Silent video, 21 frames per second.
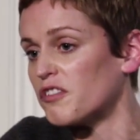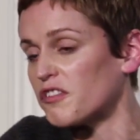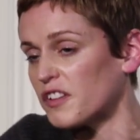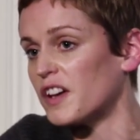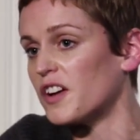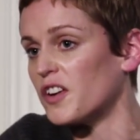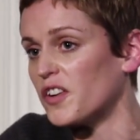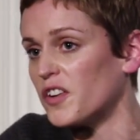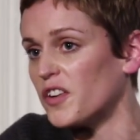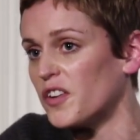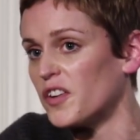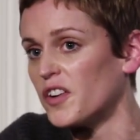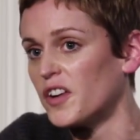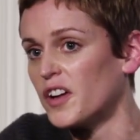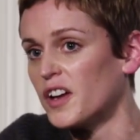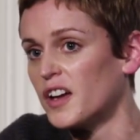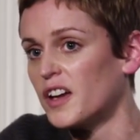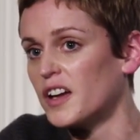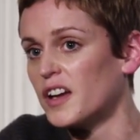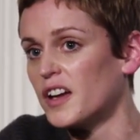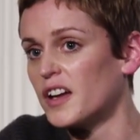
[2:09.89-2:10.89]
feel
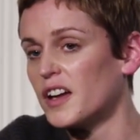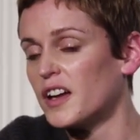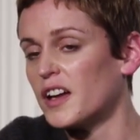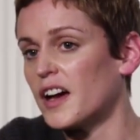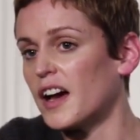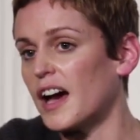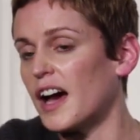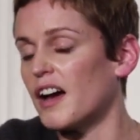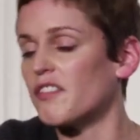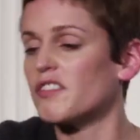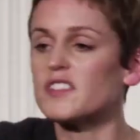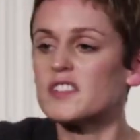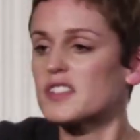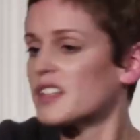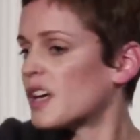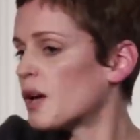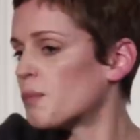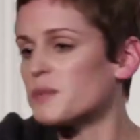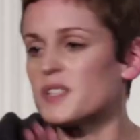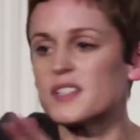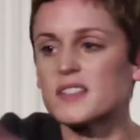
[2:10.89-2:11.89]
haven't
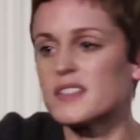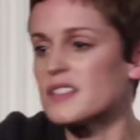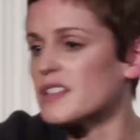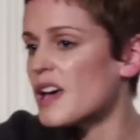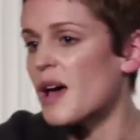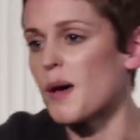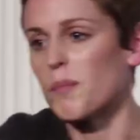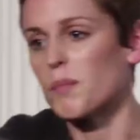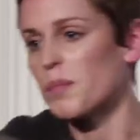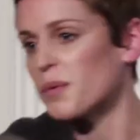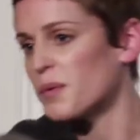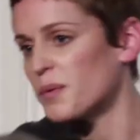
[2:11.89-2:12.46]
skipped a step